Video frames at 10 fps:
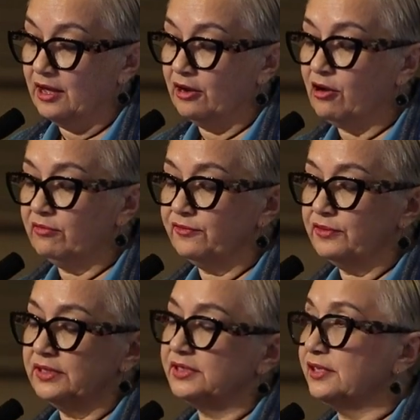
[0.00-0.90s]

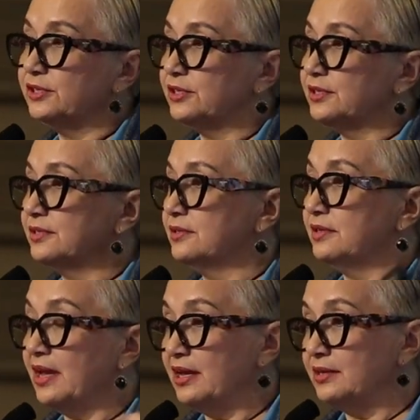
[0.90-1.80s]
Conference such as
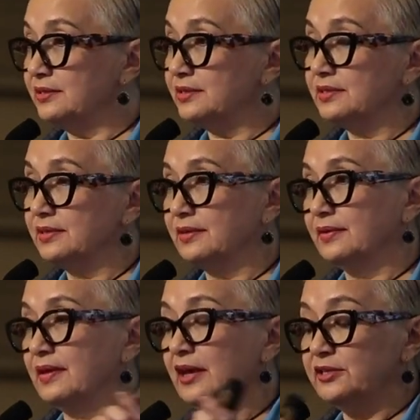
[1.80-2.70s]

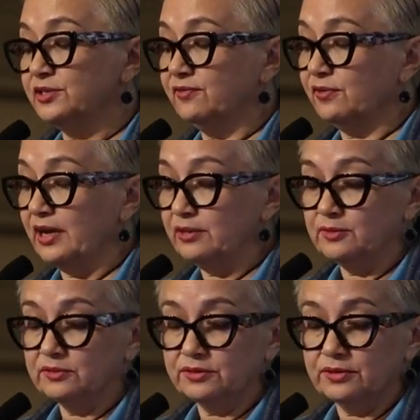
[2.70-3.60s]
today's Asia for
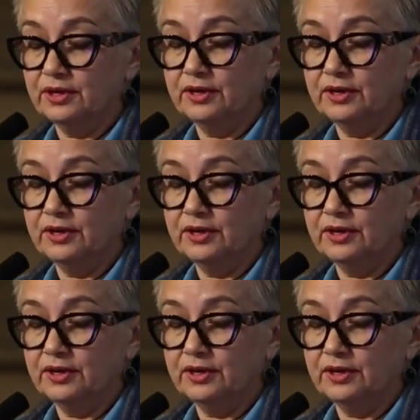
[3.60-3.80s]
Animals